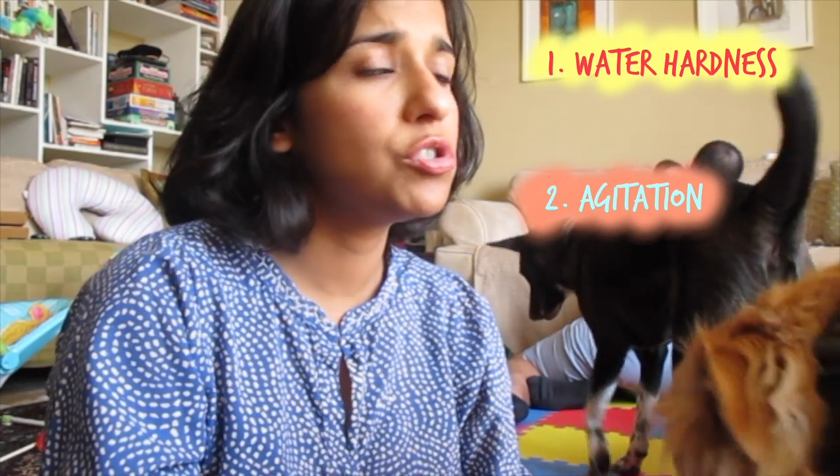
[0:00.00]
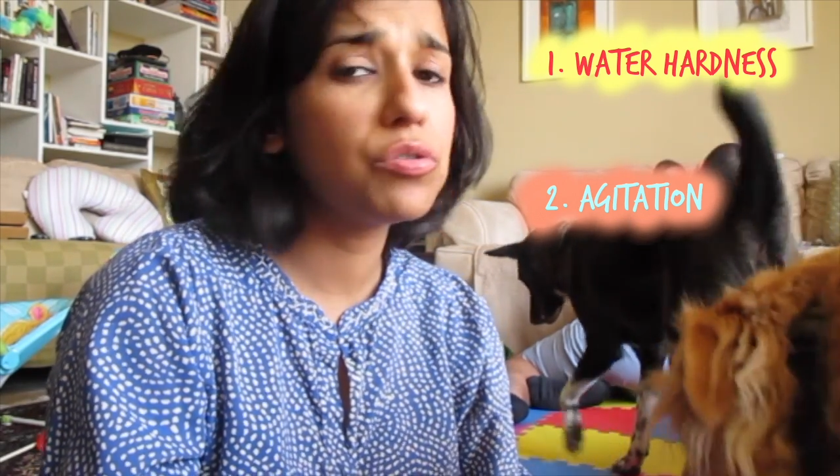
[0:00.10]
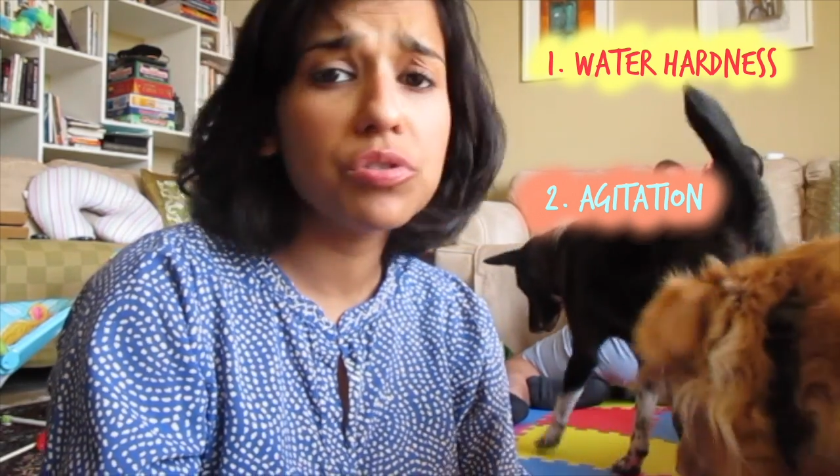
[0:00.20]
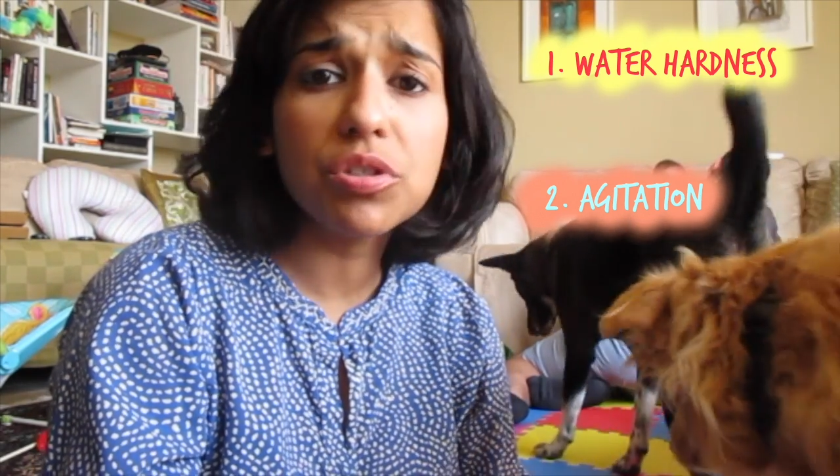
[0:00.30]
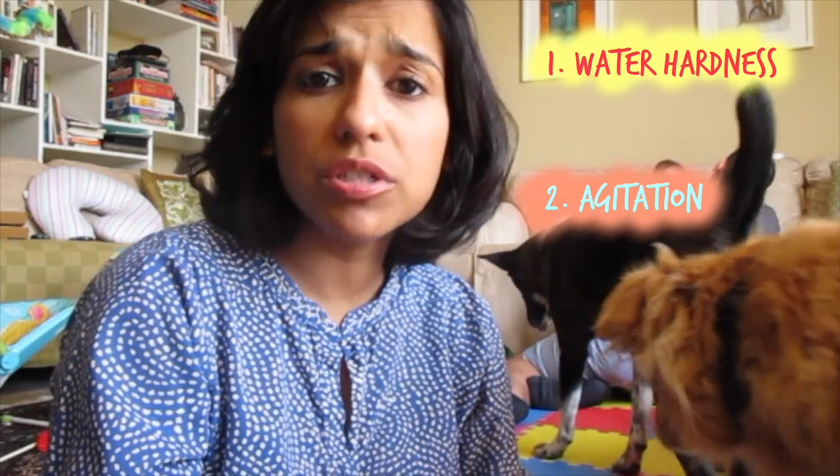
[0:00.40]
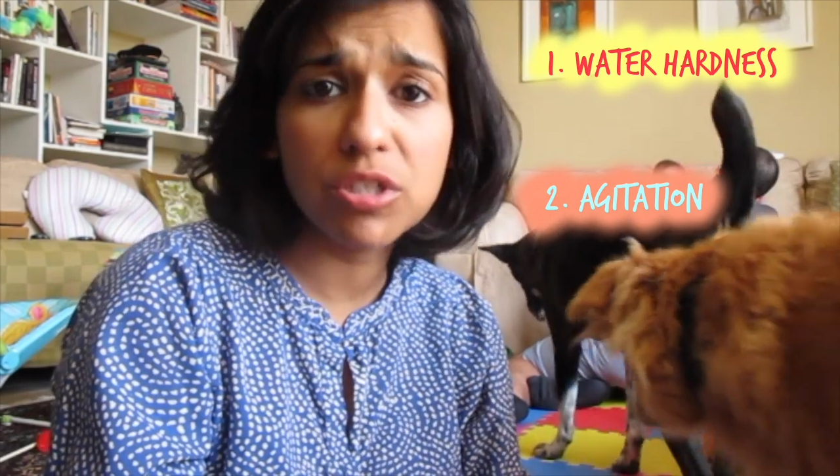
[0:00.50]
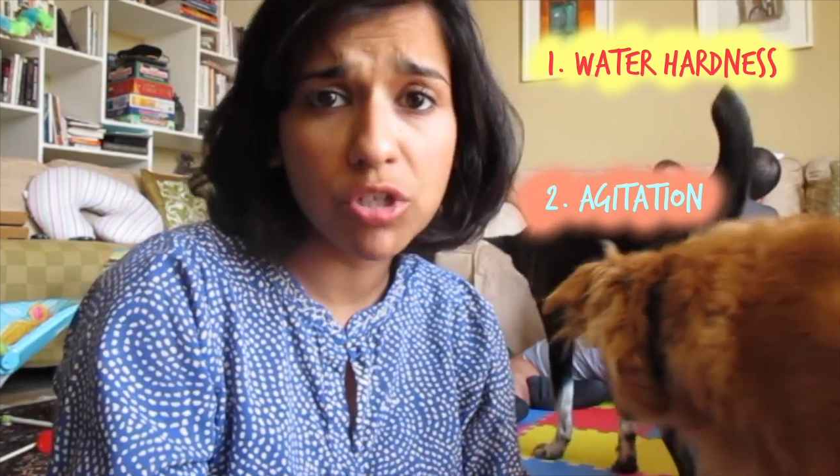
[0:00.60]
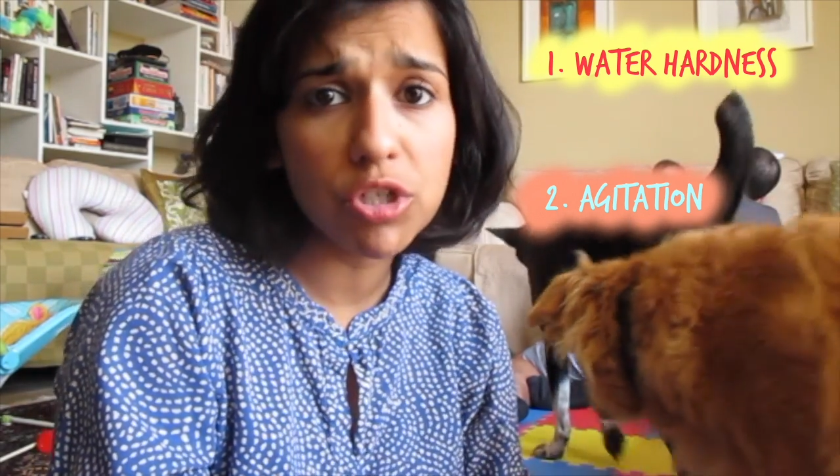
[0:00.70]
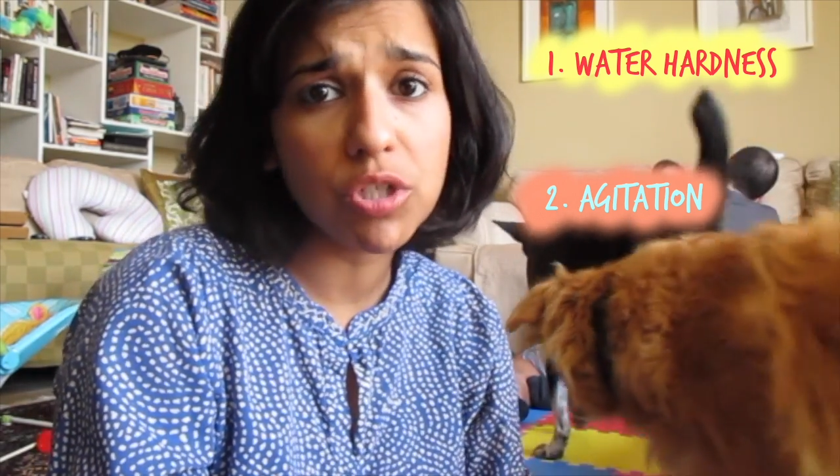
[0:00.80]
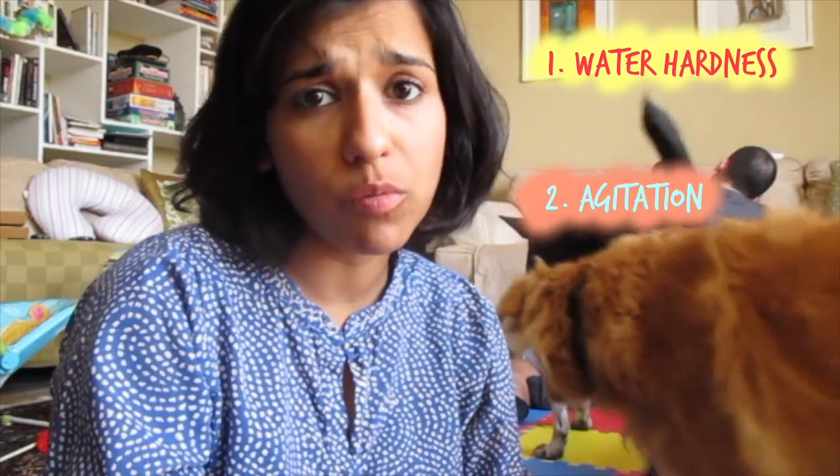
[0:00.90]
choose your
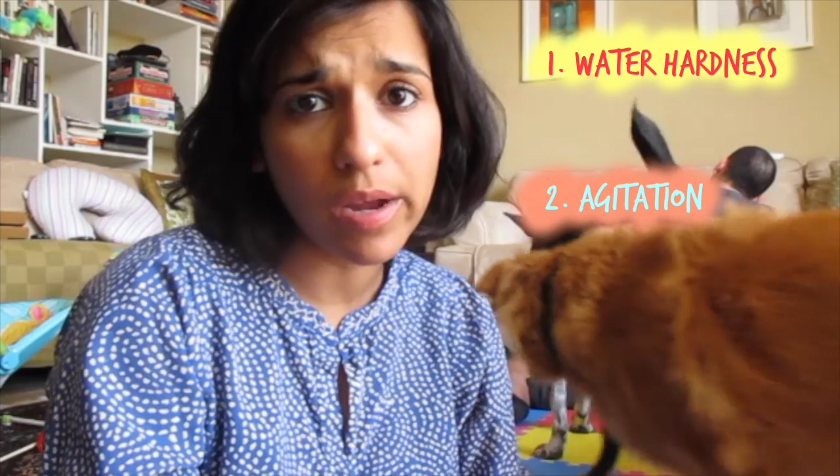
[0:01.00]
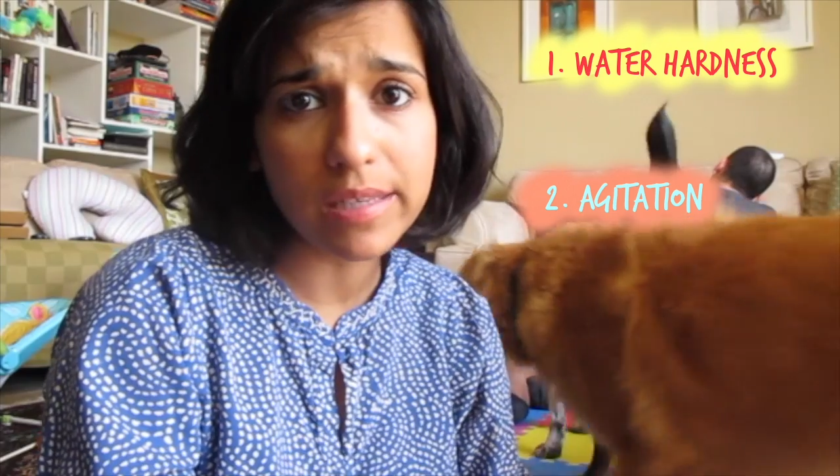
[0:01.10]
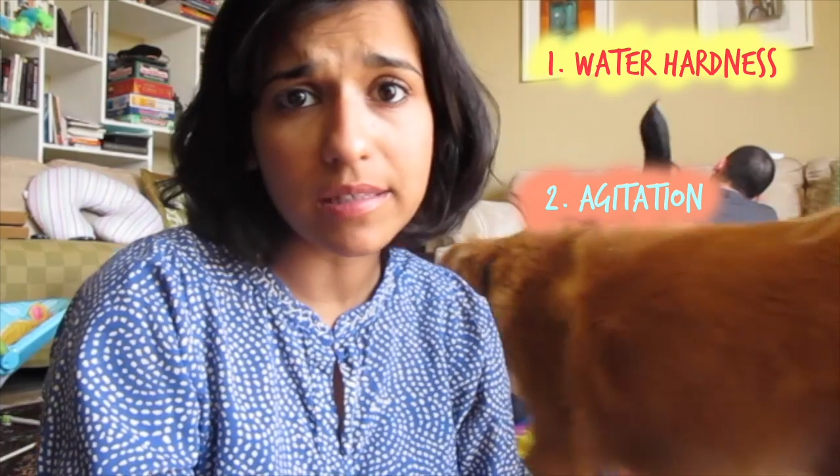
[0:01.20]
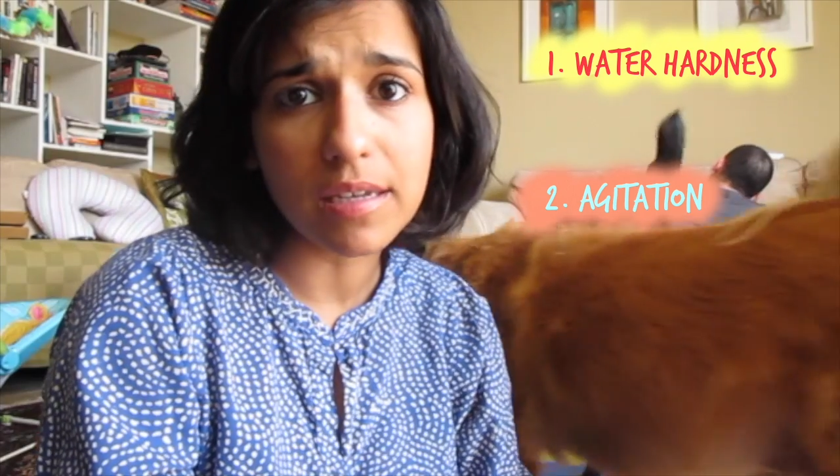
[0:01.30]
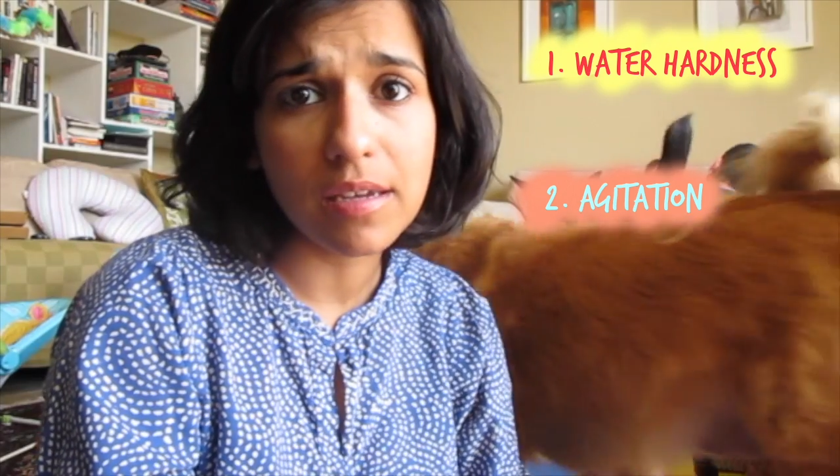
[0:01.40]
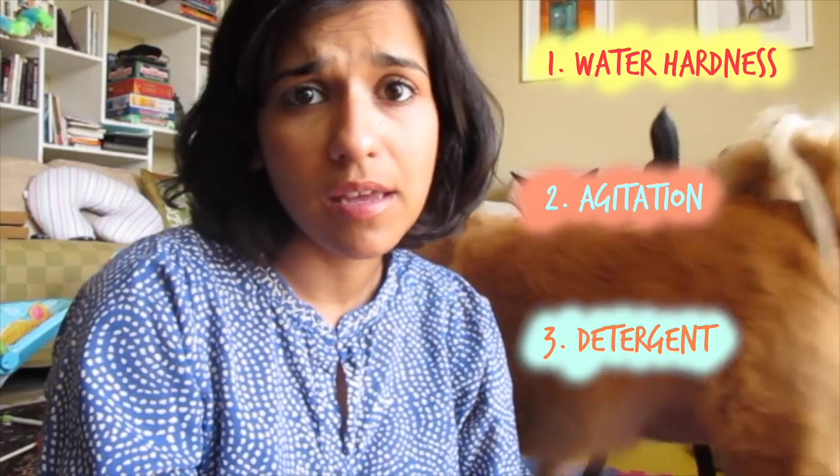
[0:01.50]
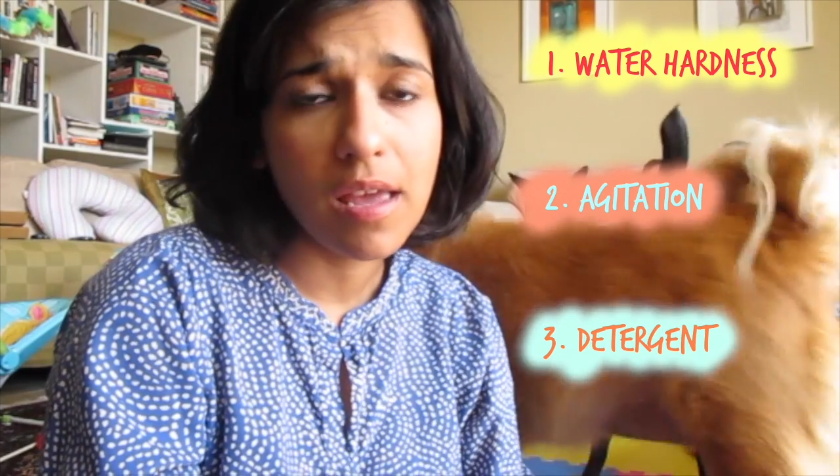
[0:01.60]
detergent wisely